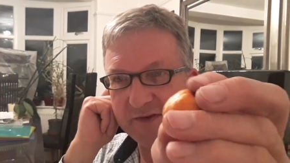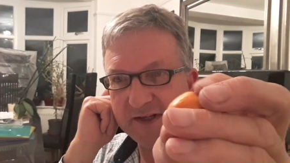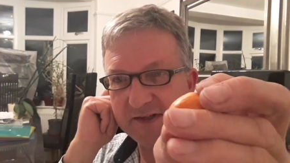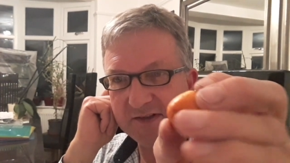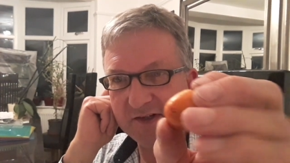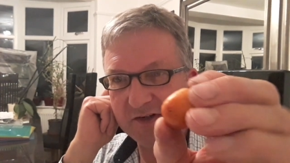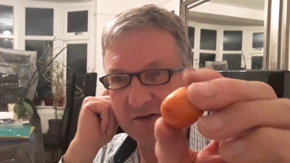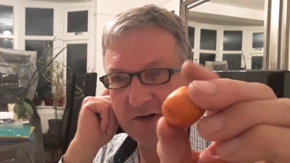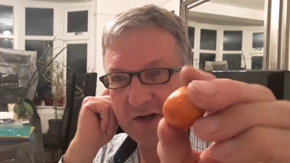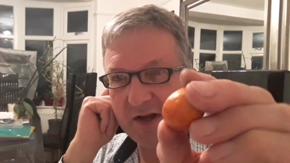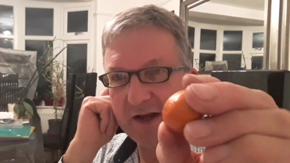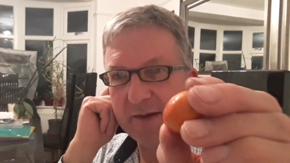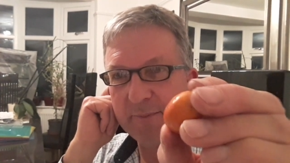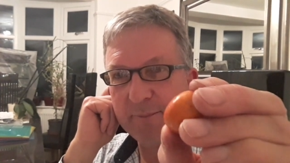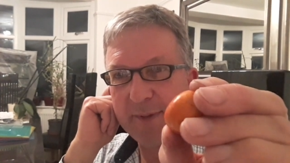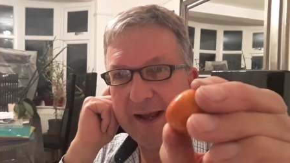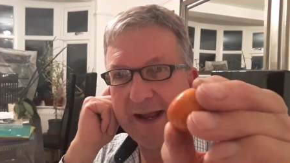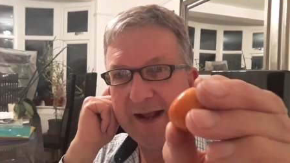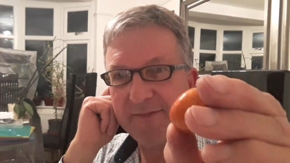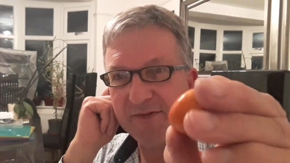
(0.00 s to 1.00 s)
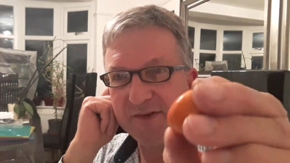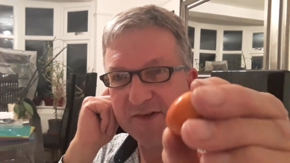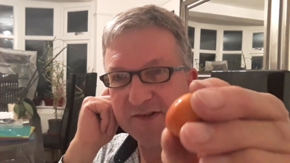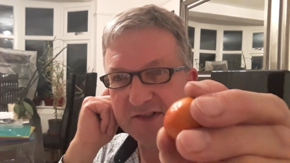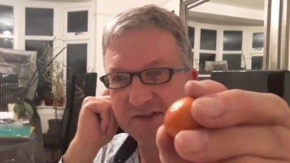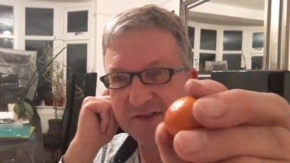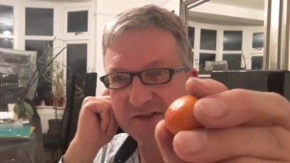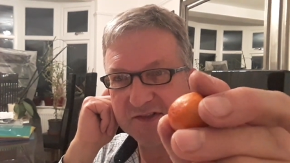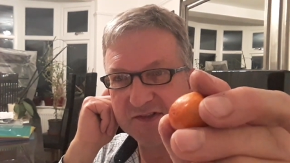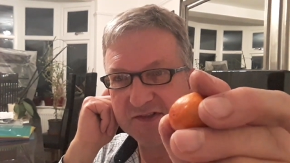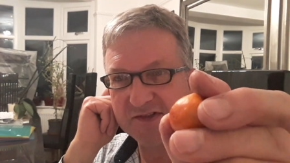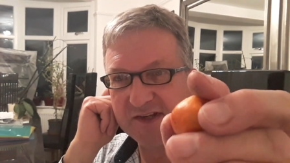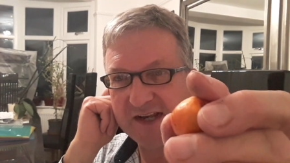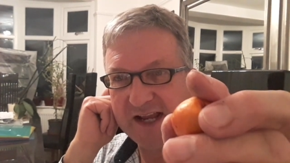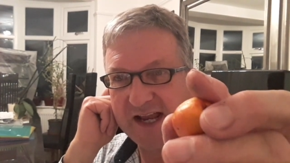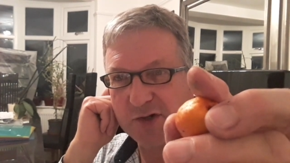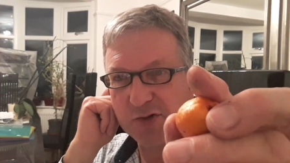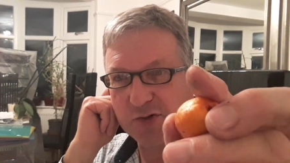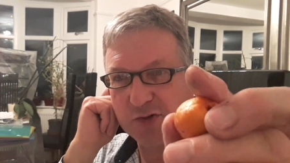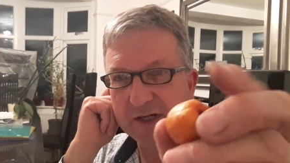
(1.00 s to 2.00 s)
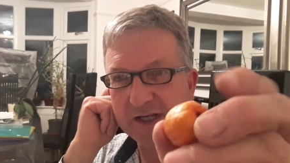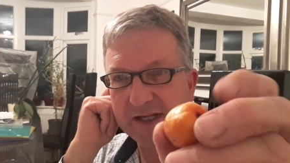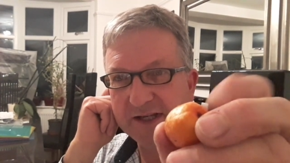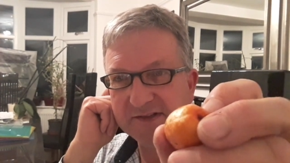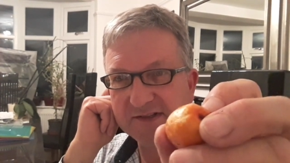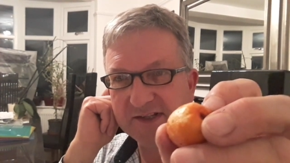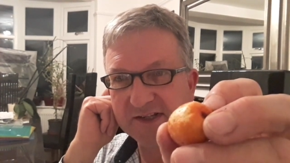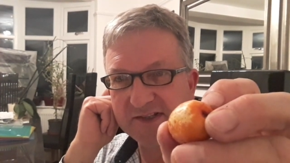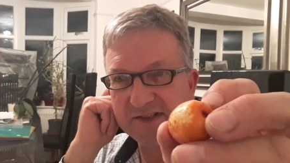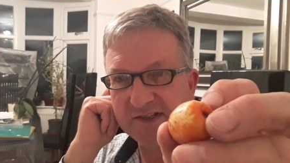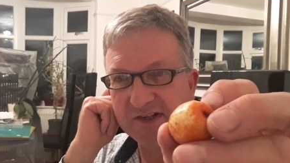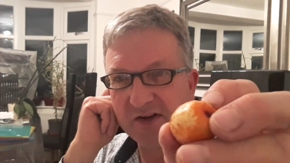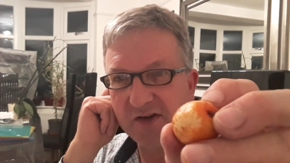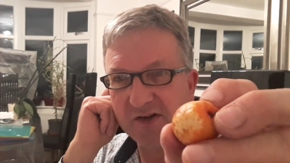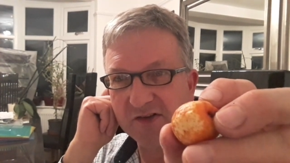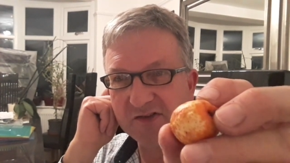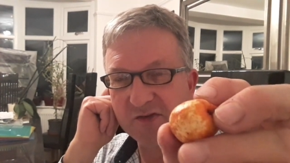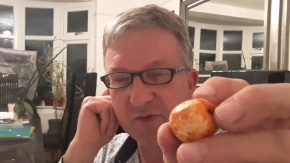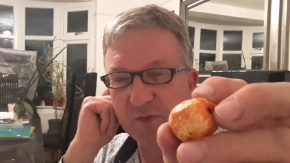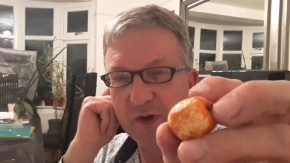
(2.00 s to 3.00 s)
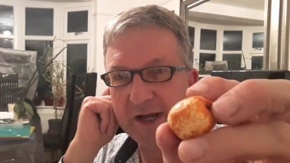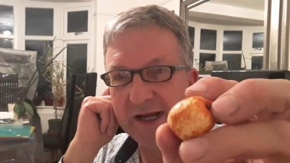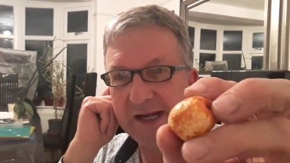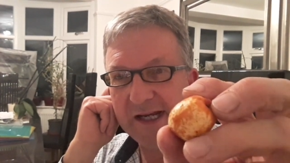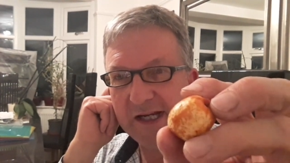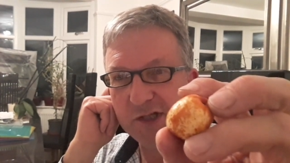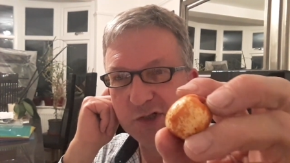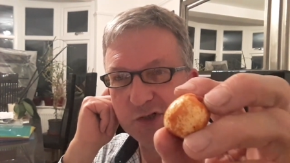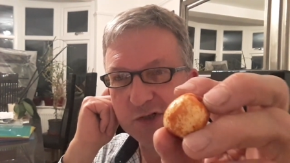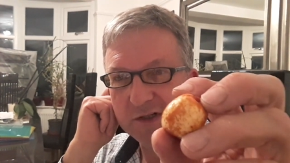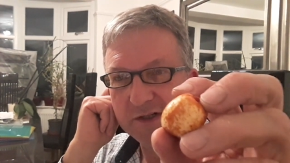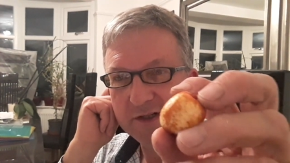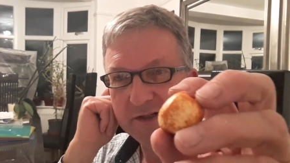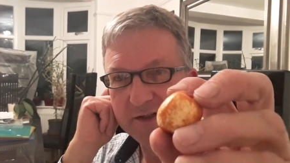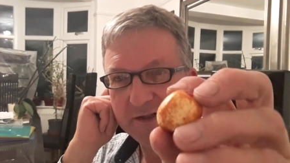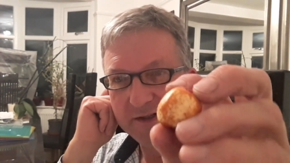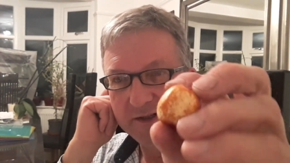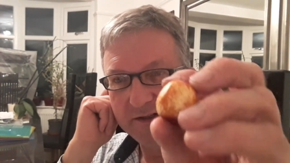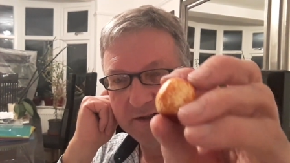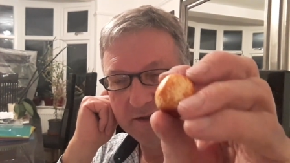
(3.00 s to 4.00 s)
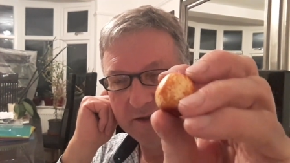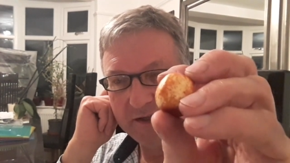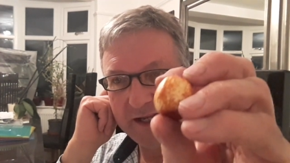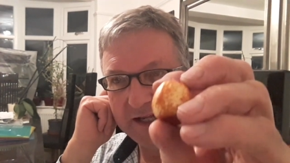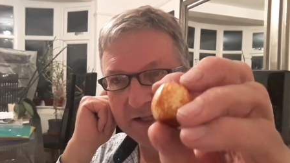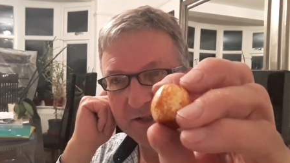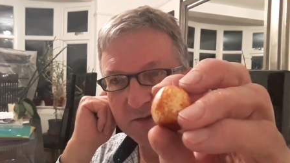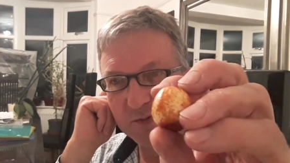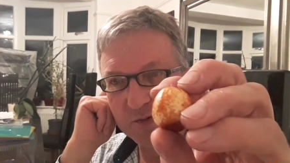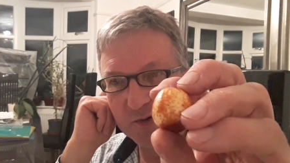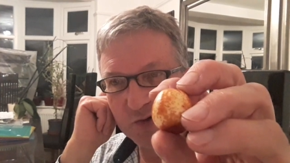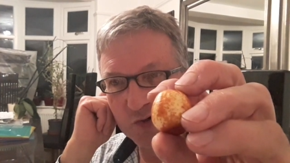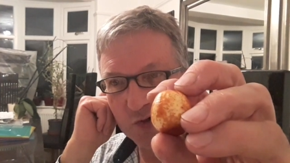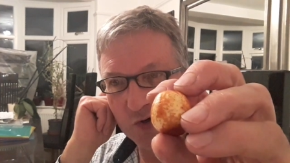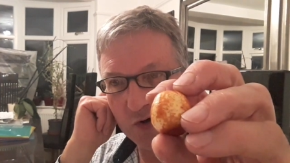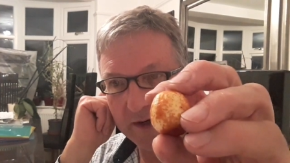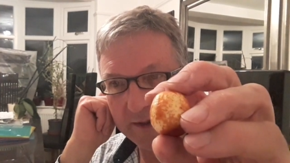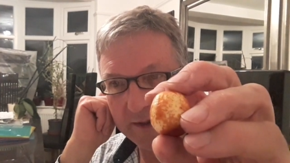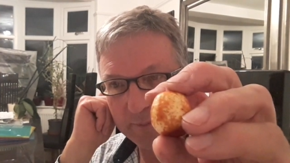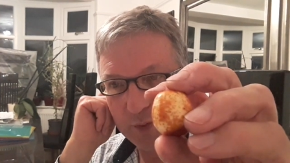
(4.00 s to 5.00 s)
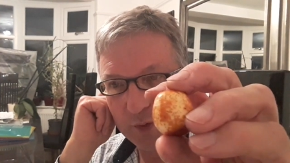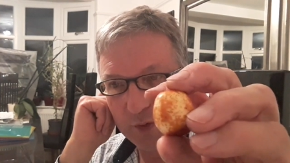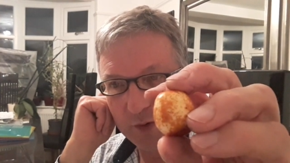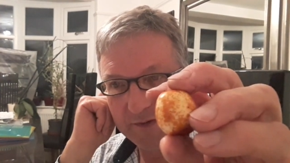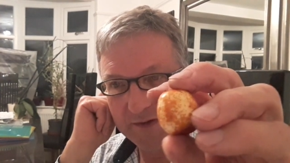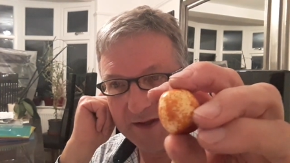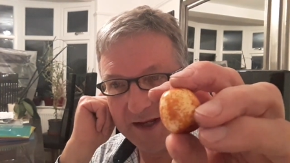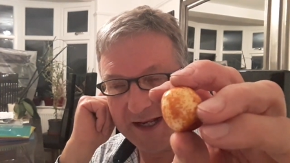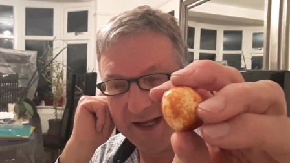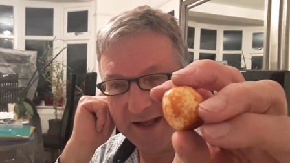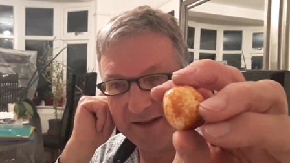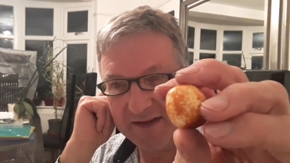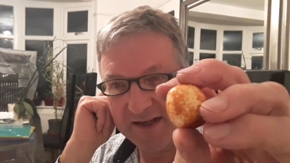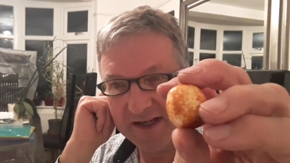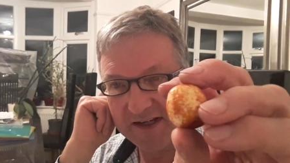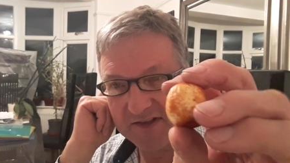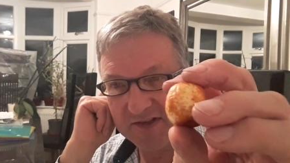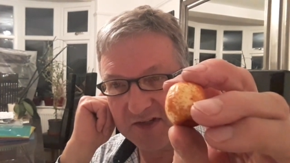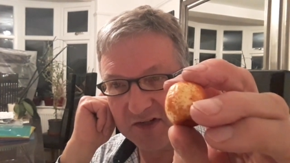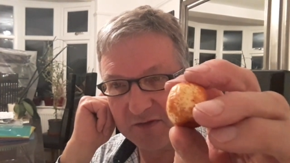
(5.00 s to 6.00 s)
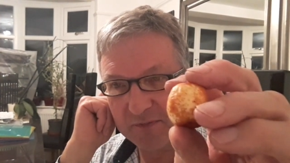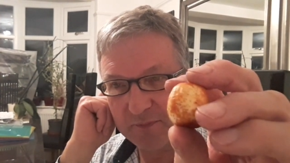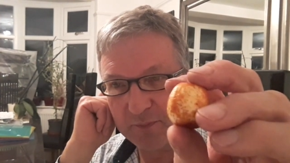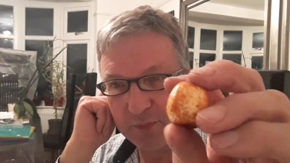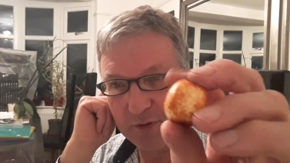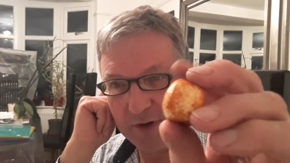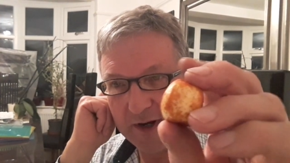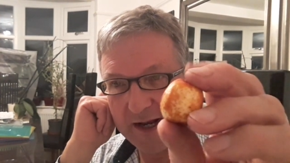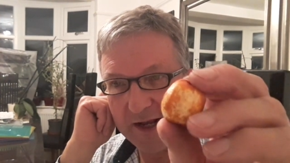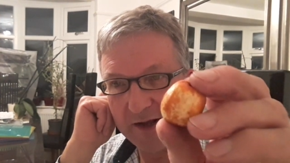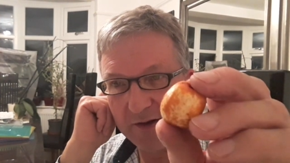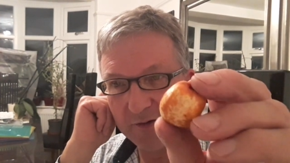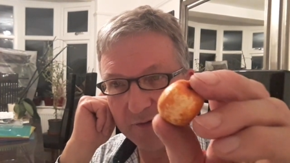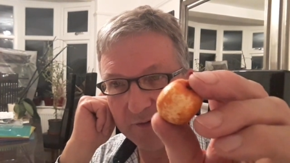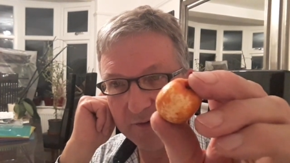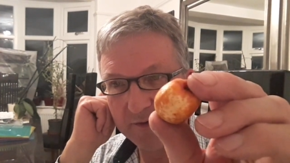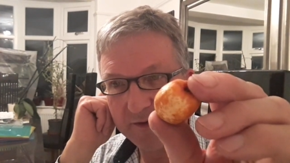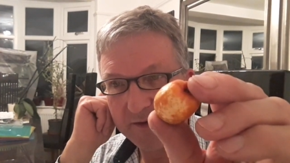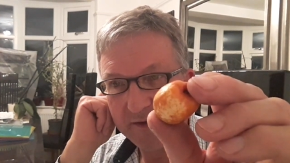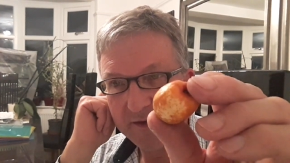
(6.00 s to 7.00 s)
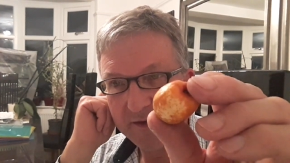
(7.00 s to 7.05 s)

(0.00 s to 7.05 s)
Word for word: These aren't going bad, this is just naturally as they start to age and get to a drying point they get these sort of brown